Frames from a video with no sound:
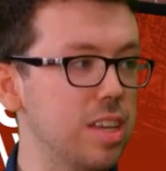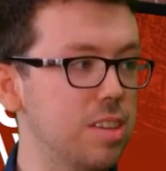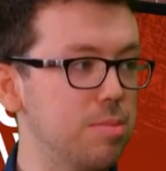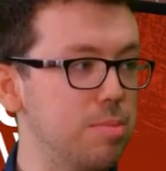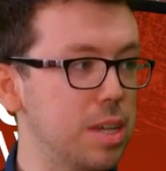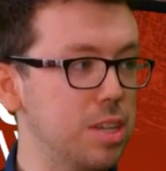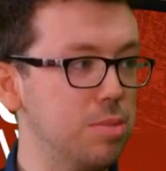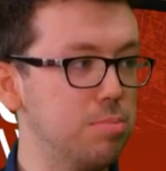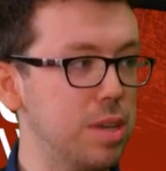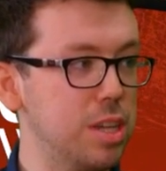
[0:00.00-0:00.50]

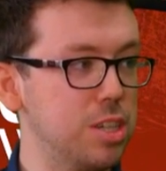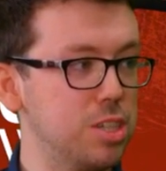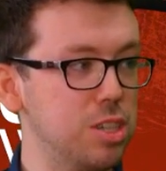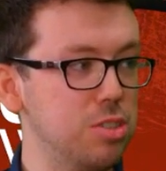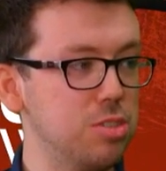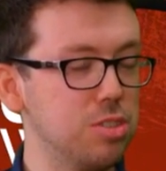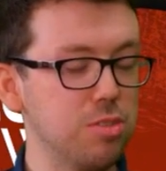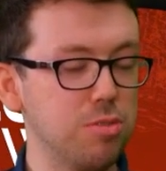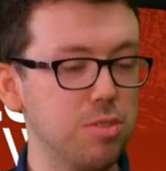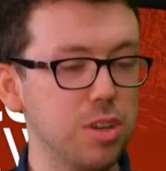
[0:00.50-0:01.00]
Big
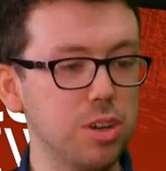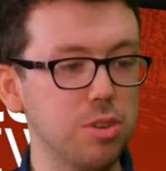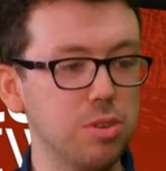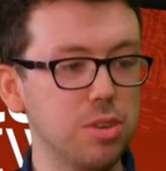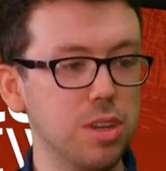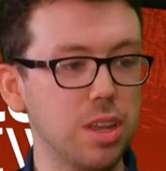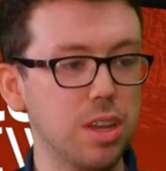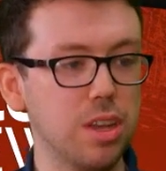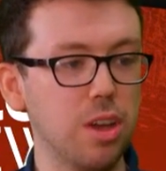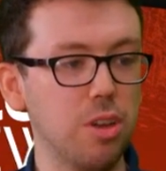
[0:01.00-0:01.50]
shoes to fill,
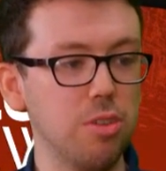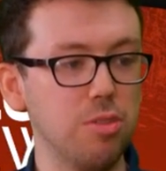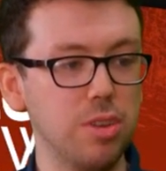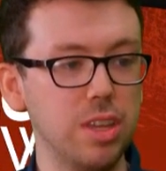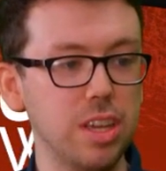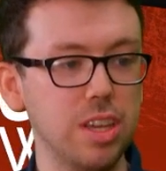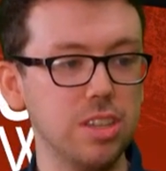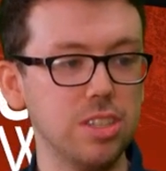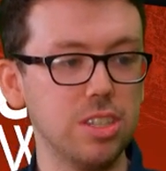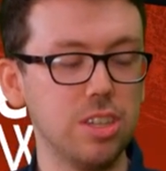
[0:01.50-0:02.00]
and
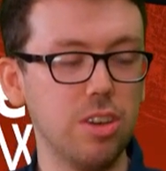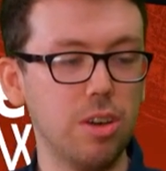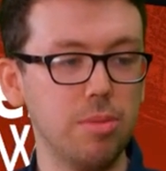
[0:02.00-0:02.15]
hopefully he can do it.